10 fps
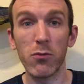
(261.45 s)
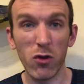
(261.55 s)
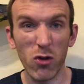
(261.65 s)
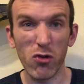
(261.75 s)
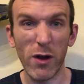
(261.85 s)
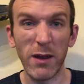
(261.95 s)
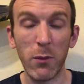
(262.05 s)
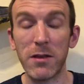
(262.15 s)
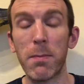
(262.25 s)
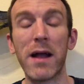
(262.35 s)
good training
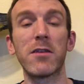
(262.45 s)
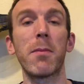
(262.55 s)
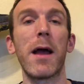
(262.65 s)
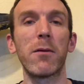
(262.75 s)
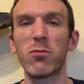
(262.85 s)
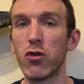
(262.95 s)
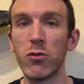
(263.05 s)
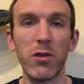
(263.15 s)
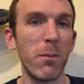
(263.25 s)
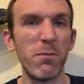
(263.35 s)
weeks back to back due
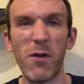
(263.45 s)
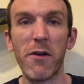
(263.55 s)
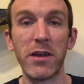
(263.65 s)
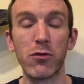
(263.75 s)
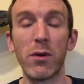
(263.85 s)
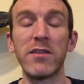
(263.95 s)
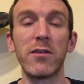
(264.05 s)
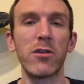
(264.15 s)
to various reasons.